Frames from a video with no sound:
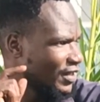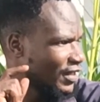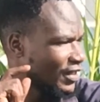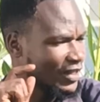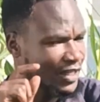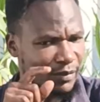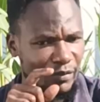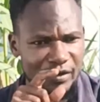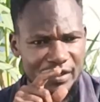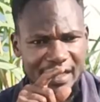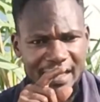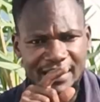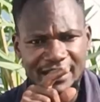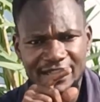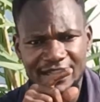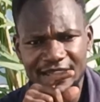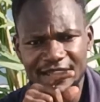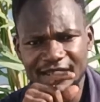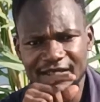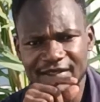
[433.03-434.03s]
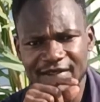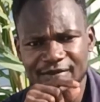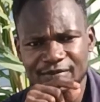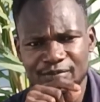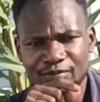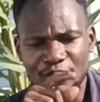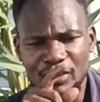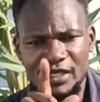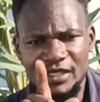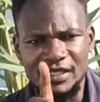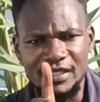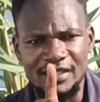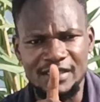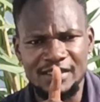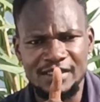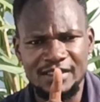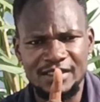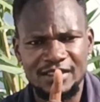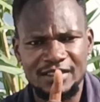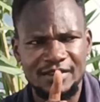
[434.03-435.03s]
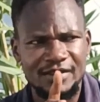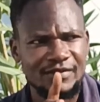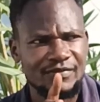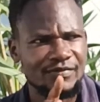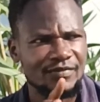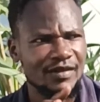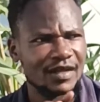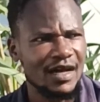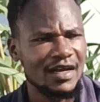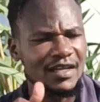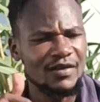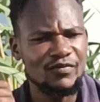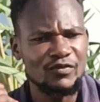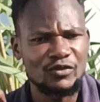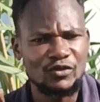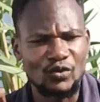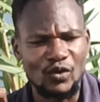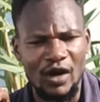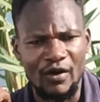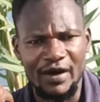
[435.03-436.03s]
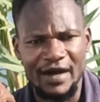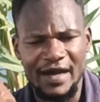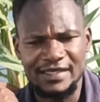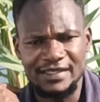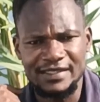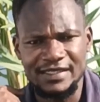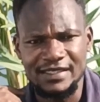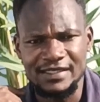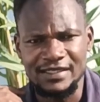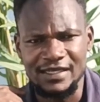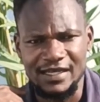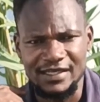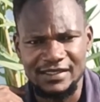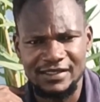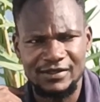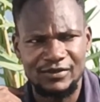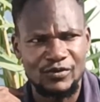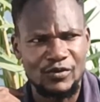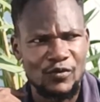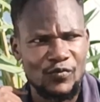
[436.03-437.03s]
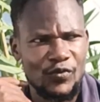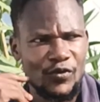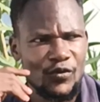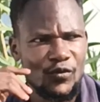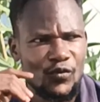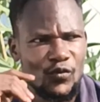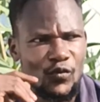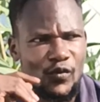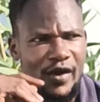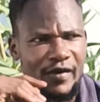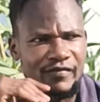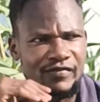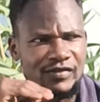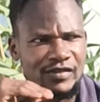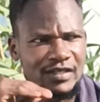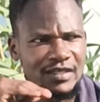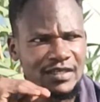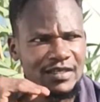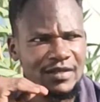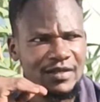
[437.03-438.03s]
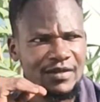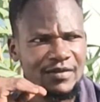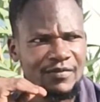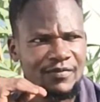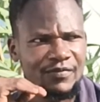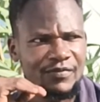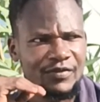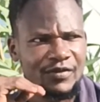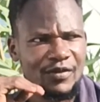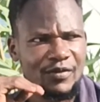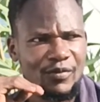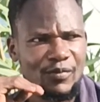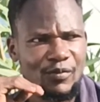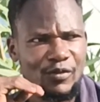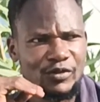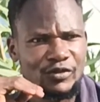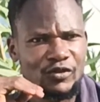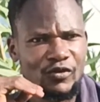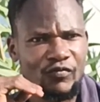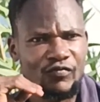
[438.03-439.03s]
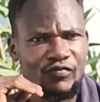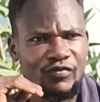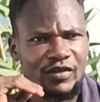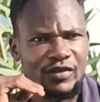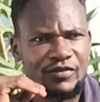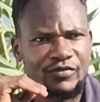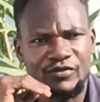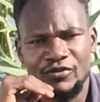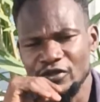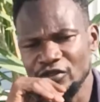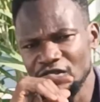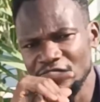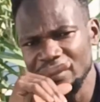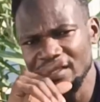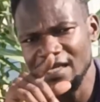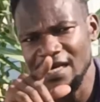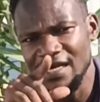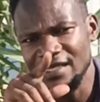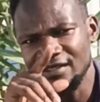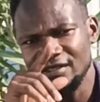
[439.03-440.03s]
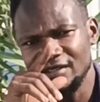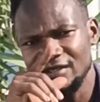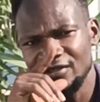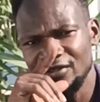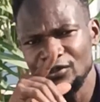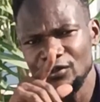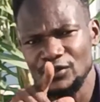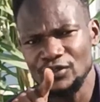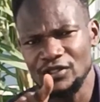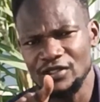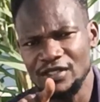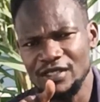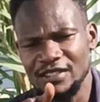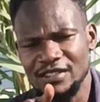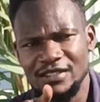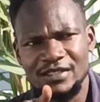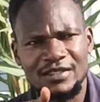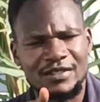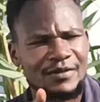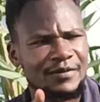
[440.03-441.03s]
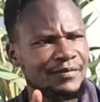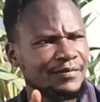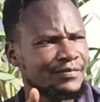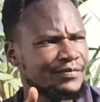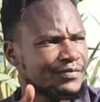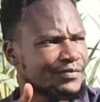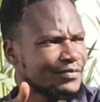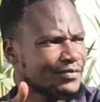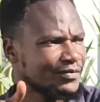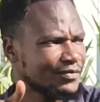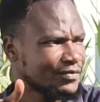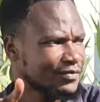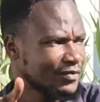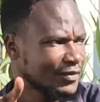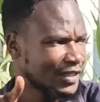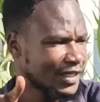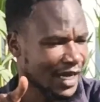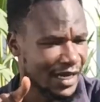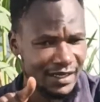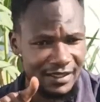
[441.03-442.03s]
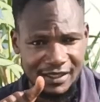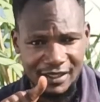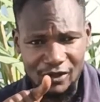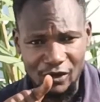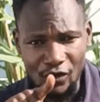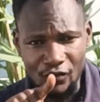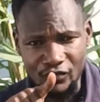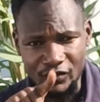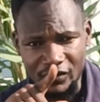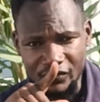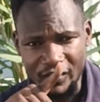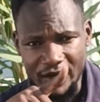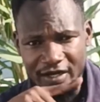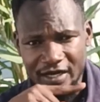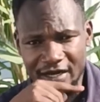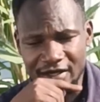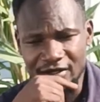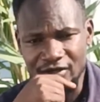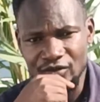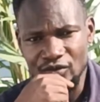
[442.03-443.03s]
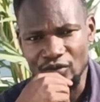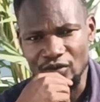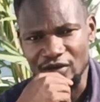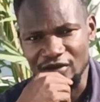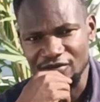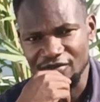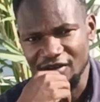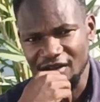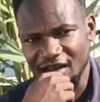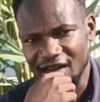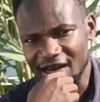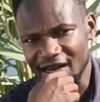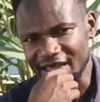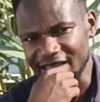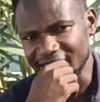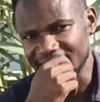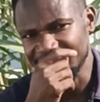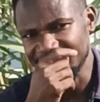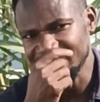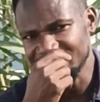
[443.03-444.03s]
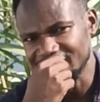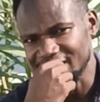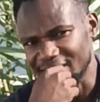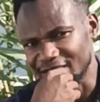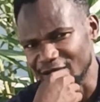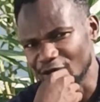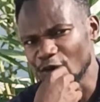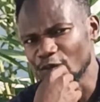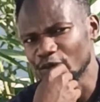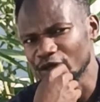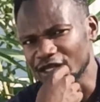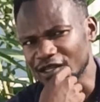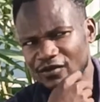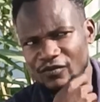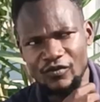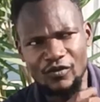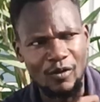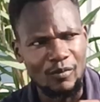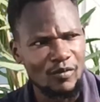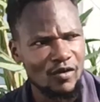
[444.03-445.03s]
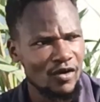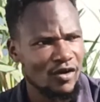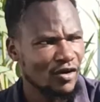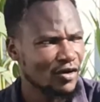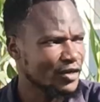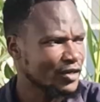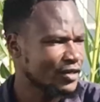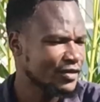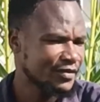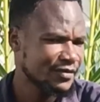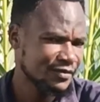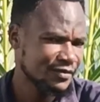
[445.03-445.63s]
The modern day politics, and even to our ancestors, we have seen most of those leaders use this tactic of divide and rule. I guess they copied it from God.